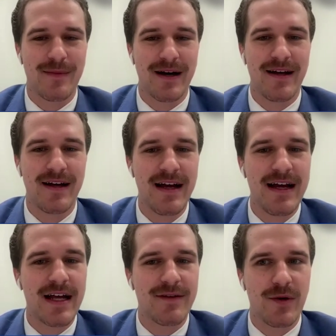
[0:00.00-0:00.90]
but
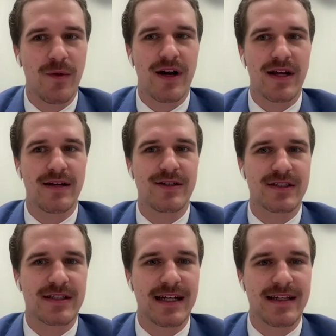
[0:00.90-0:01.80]
if you want to
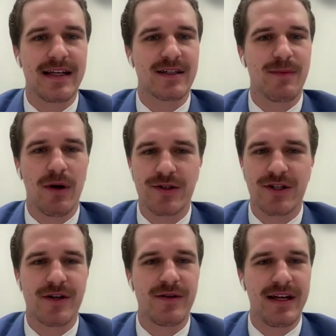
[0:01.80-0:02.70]
just get the
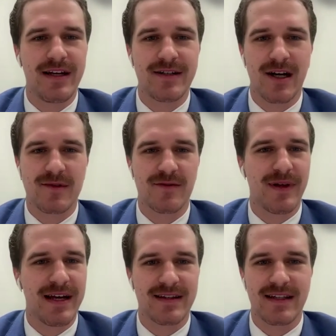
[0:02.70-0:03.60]
exposure you need in terms of
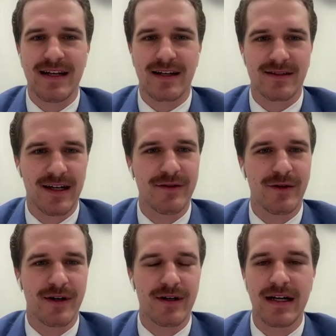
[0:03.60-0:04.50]
playing at the next level
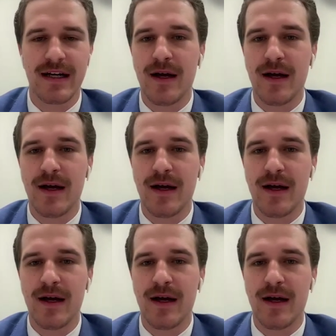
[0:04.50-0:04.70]
or